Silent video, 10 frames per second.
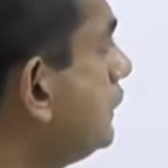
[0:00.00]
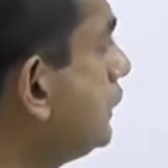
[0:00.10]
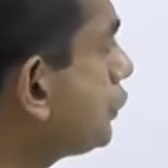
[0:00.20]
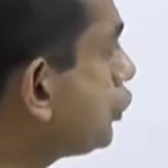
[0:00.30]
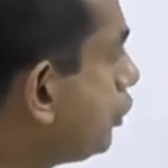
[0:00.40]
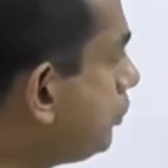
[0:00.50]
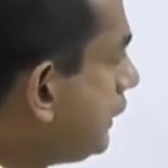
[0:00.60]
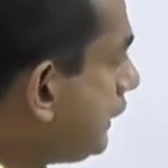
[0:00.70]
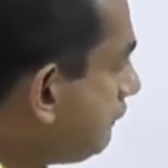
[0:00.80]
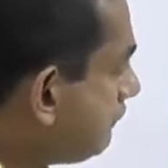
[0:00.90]
so
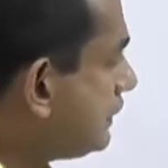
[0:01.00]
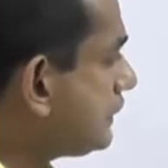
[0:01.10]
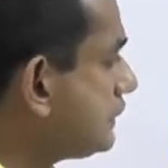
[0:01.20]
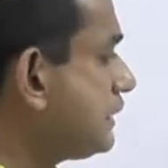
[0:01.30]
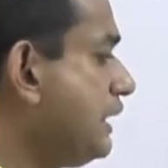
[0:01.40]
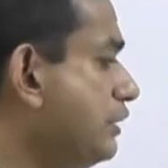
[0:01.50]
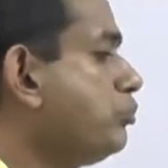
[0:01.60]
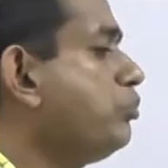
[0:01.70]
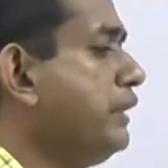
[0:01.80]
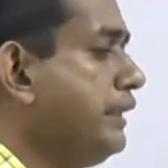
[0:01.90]
many events
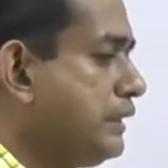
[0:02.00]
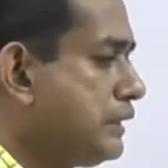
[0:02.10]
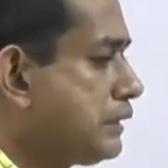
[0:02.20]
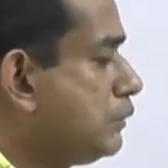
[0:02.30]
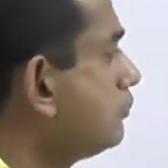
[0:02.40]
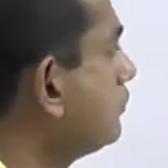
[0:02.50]
take place,